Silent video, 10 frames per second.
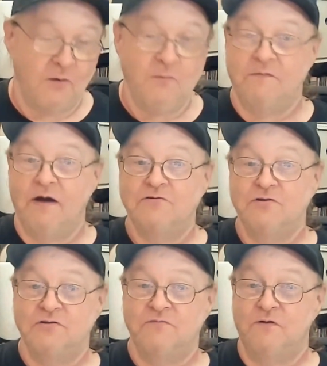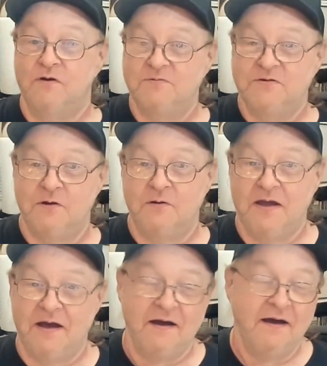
We've got shirts for Obscuria.